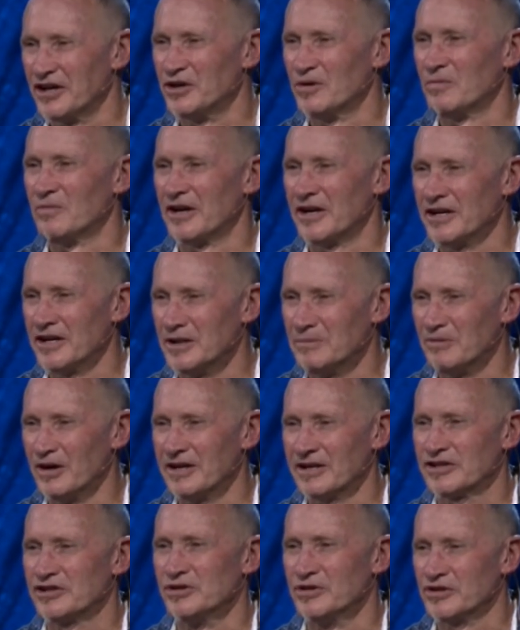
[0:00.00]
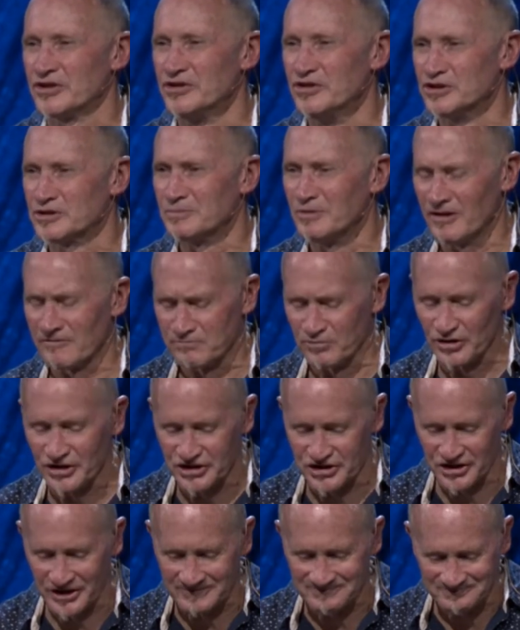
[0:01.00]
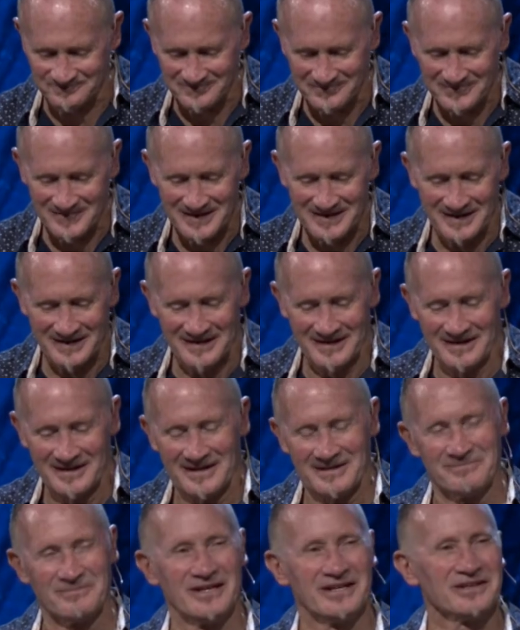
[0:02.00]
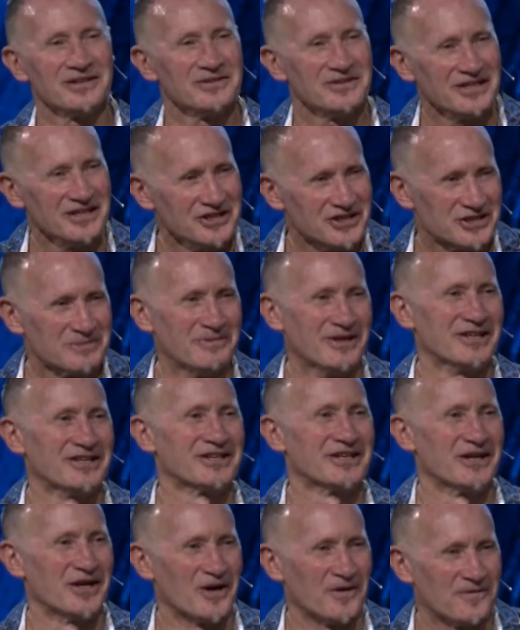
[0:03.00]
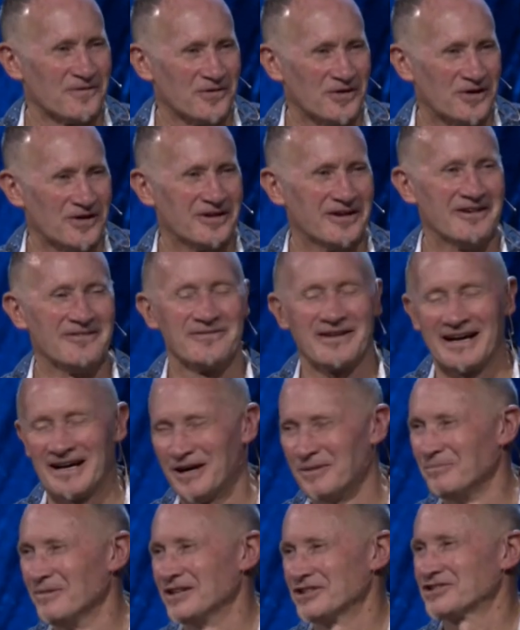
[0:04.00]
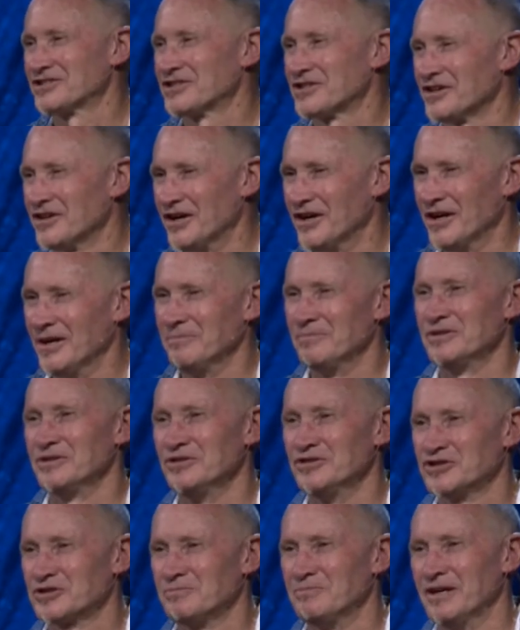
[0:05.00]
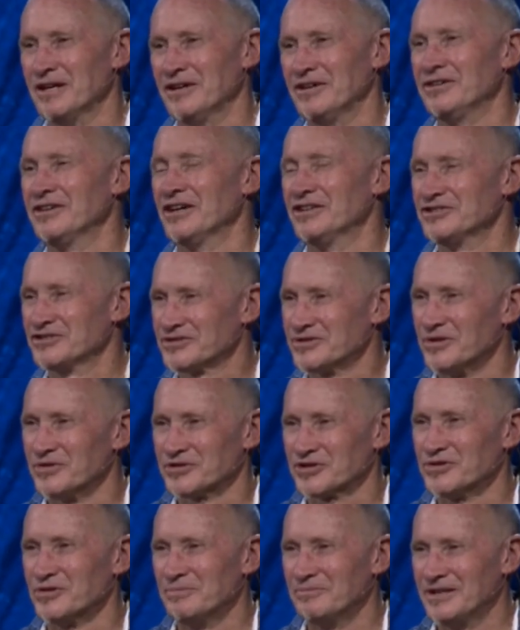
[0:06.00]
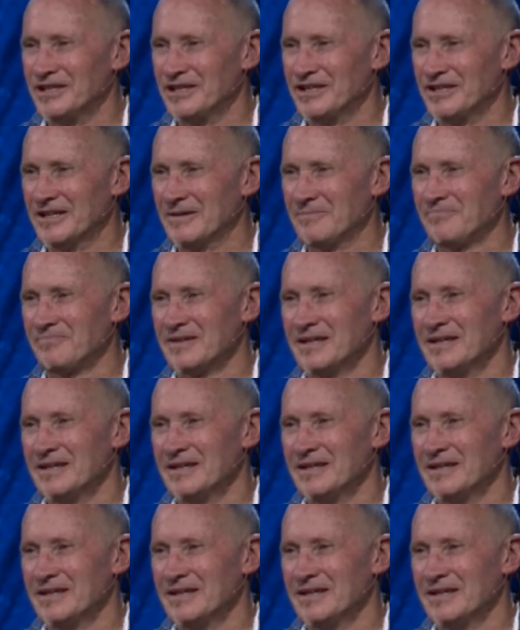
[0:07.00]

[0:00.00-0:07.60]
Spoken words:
I don't want anybody to accuse me of preaching. But you need to be careful of how much time you spend on social media.